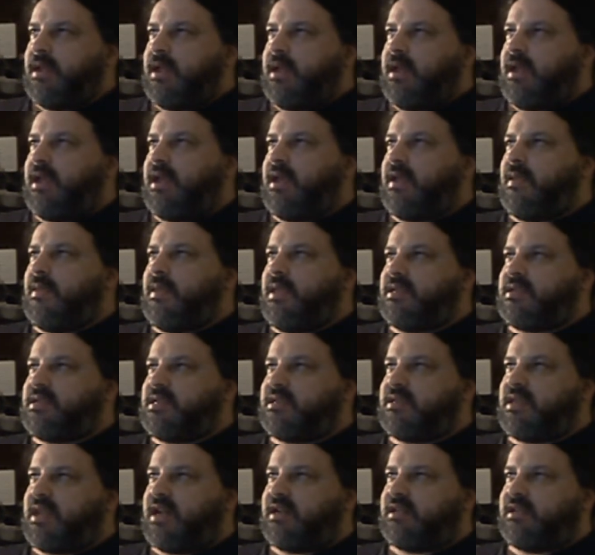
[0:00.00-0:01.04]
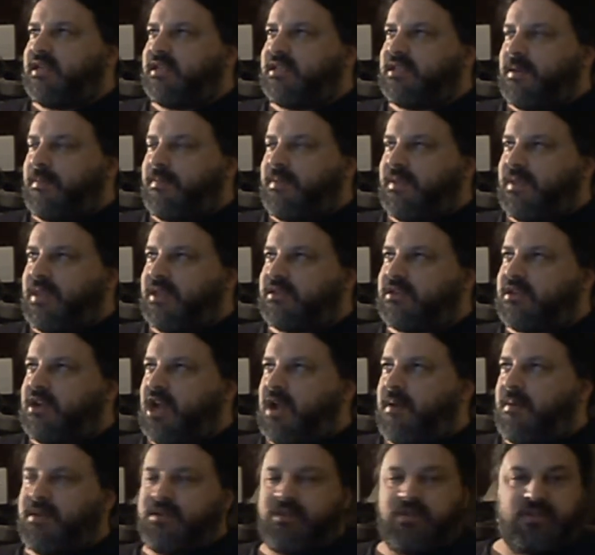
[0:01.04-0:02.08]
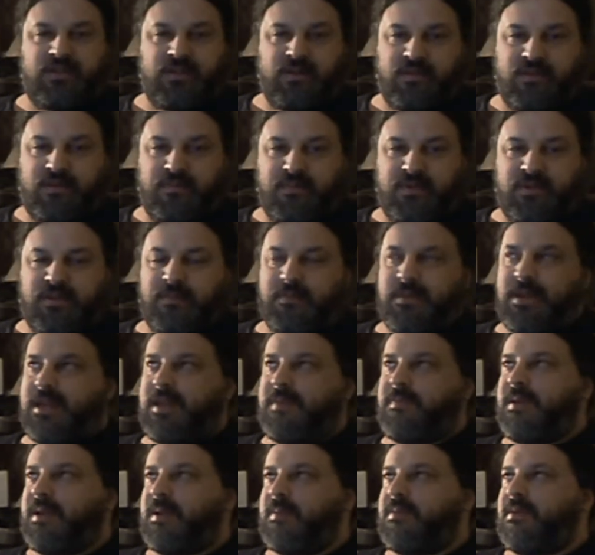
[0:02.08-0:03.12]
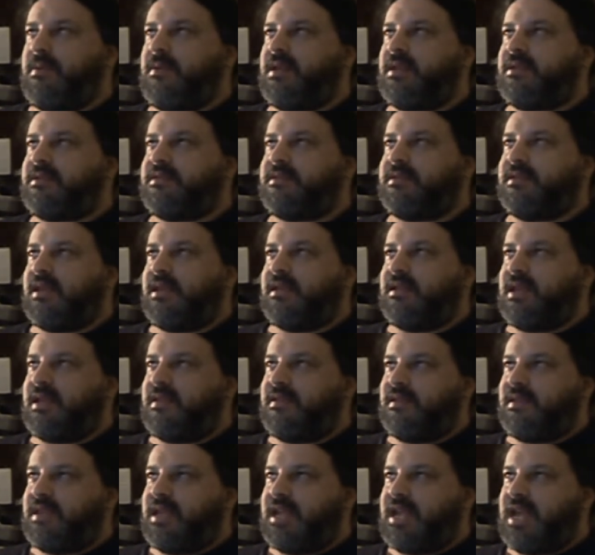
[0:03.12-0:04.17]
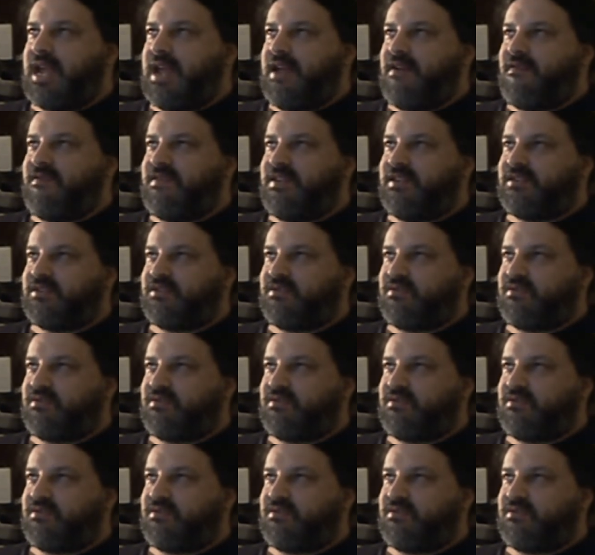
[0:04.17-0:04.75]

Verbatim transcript: And this is actually something that's common to many people, that they have this